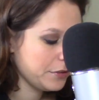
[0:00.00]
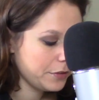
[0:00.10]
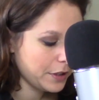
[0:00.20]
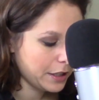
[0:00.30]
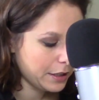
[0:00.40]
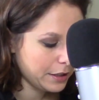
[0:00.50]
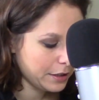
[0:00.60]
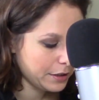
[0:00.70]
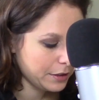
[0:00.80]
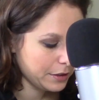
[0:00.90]
if
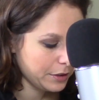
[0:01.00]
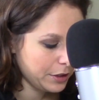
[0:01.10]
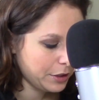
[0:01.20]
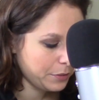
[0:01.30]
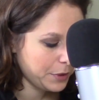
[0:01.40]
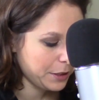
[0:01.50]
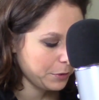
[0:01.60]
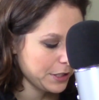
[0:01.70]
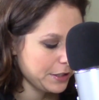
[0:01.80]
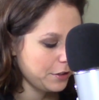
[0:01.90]

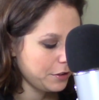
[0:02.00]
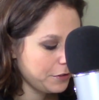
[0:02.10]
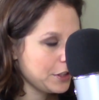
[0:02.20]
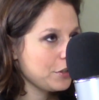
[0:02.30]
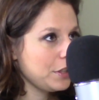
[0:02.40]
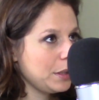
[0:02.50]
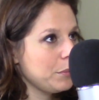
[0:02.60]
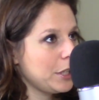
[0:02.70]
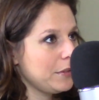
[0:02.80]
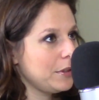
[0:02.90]
we're still officially
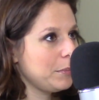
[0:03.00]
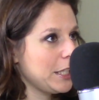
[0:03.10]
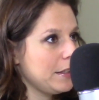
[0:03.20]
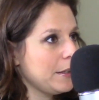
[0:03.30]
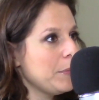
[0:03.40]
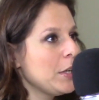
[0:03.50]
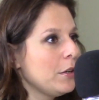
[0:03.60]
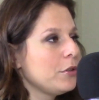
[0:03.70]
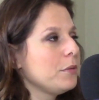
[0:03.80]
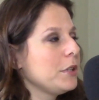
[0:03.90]
in private beta,
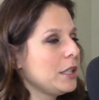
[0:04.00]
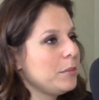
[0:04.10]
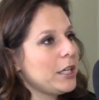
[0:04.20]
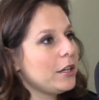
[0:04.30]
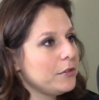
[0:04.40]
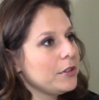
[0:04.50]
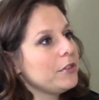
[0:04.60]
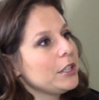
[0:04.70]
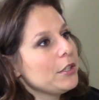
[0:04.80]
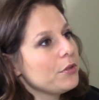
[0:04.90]
although we're going to be out of it
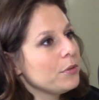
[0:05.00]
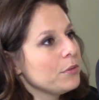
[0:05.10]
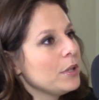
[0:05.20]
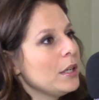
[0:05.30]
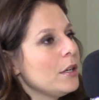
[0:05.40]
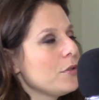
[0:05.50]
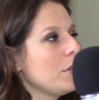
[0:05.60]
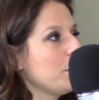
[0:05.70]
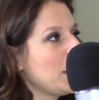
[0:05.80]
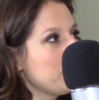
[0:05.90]
very soon.
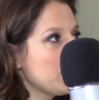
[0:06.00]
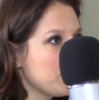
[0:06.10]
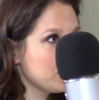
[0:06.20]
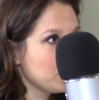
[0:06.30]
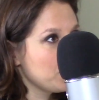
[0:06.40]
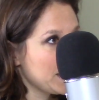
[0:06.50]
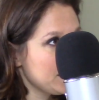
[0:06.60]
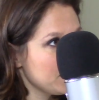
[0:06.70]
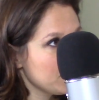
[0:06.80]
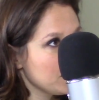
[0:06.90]
So there might be of a
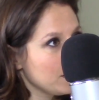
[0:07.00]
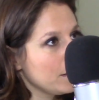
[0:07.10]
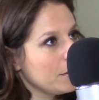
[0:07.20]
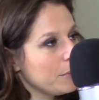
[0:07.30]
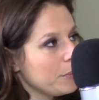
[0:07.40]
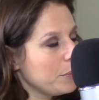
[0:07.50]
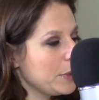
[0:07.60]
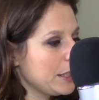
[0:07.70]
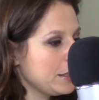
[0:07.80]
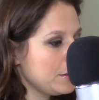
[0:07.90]
wait.
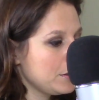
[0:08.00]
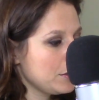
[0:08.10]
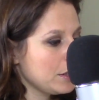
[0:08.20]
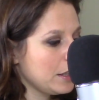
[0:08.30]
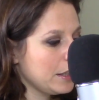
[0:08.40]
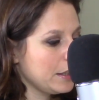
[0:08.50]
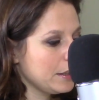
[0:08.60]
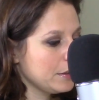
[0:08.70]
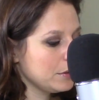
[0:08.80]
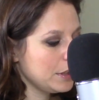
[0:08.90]
But
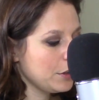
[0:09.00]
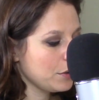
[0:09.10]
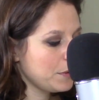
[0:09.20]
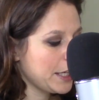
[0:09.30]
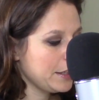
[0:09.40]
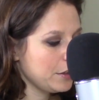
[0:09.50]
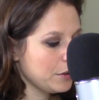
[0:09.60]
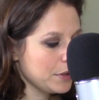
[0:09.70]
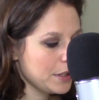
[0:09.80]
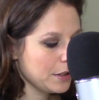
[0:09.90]
either way,
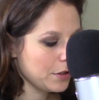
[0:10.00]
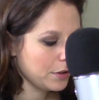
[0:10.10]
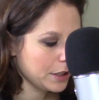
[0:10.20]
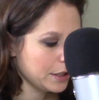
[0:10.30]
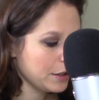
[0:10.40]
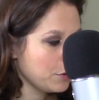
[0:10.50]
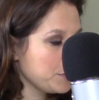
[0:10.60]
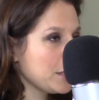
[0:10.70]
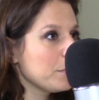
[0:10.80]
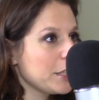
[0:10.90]
it's all going to
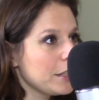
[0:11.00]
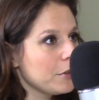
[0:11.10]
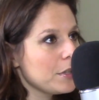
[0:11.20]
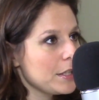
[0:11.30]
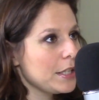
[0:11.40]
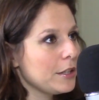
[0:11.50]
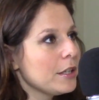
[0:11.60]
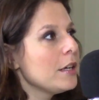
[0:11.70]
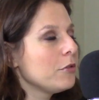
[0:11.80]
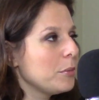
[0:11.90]
open up later this
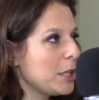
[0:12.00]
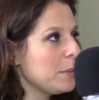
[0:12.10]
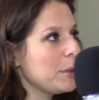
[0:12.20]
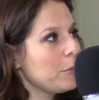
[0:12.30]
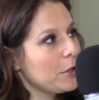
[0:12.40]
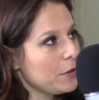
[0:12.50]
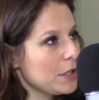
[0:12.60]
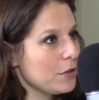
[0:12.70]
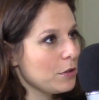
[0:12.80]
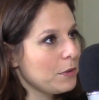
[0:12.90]
year. For many people, there
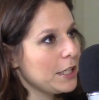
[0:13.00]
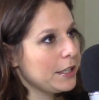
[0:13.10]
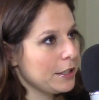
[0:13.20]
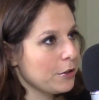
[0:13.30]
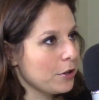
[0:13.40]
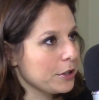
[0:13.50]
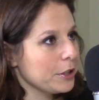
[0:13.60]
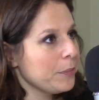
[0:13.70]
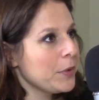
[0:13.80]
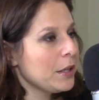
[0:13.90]
isn't a wait any
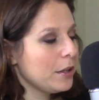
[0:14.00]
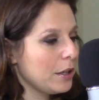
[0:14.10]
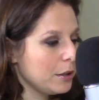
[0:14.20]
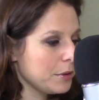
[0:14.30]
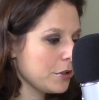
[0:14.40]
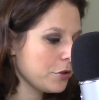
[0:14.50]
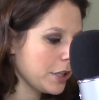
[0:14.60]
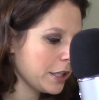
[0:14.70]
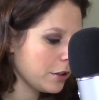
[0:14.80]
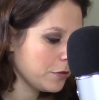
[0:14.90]
longer. We're
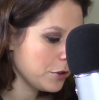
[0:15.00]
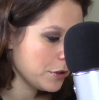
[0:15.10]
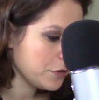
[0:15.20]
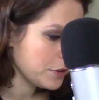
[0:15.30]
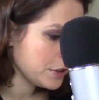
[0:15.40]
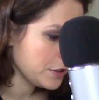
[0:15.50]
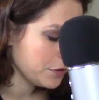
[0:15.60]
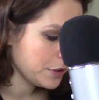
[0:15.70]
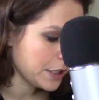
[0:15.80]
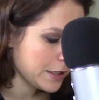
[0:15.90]
trying out a few
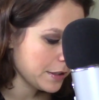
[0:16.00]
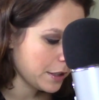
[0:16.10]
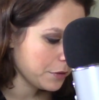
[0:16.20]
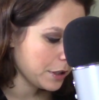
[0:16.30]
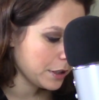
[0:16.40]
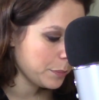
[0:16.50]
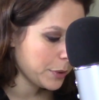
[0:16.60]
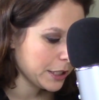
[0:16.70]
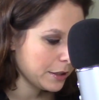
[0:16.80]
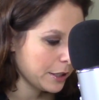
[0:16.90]
different things in that regard.
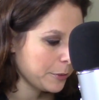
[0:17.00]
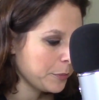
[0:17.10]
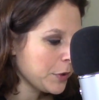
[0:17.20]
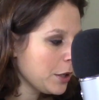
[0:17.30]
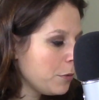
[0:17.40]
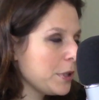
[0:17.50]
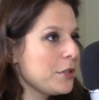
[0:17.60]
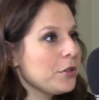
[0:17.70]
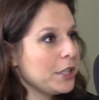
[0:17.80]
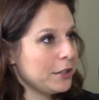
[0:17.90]
But
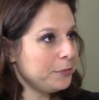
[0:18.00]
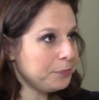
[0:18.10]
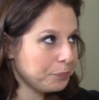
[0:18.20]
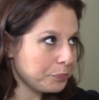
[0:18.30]
once you're in,